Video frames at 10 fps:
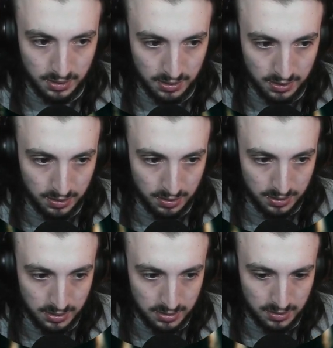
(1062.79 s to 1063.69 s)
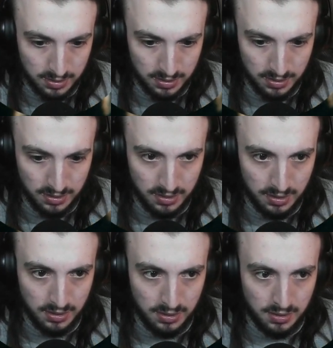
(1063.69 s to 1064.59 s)
Truest of
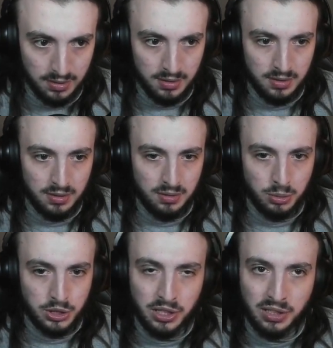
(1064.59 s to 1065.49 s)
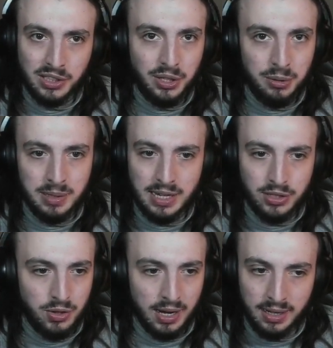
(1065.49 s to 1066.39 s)
dragons. What you gonna do with
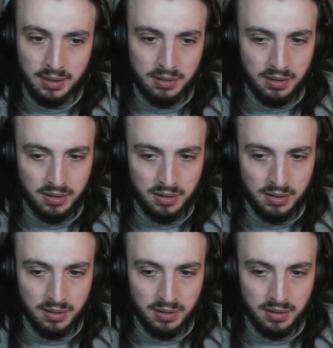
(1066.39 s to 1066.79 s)
that dragon?